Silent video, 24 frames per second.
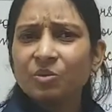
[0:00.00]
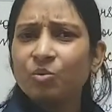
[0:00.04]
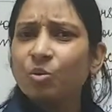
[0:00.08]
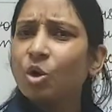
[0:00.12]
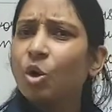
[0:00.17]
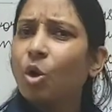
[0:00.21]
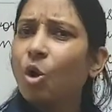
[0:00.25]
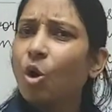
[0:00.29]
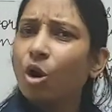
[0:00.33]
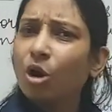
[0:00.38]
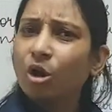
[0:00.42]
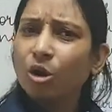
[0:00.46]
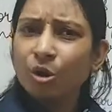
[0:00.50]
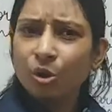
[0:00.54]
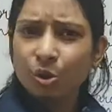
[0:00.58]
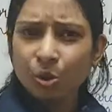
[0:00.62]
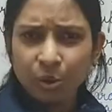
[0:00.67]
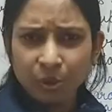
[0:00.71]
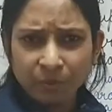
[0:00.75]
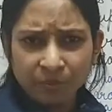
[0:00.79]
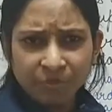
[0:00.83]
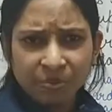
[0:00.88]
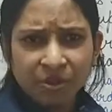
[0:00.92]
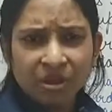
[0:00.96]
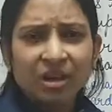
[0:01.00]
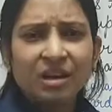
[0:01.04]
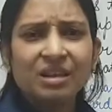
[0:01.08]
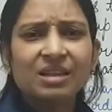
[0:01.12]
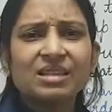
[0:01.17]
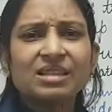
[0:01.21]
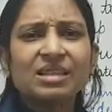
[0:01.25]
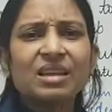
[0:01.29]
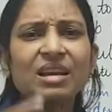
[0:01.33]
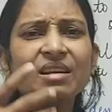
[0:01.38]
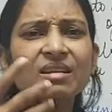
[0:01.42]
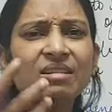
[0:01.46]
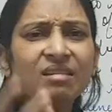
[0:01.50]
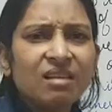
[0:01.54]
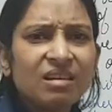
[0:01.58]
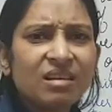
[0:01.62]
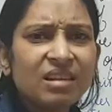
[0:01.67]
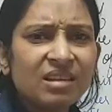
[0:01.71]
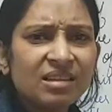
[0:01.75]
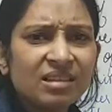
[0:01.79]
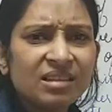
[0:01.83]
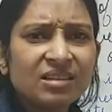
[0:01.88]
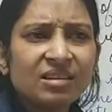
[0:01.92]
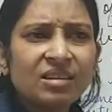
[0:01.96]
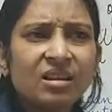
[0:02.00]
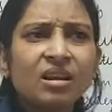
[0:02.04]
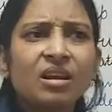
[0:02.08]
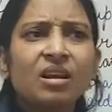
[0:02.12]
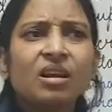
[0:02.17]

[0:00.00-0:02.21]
We all know a sentence,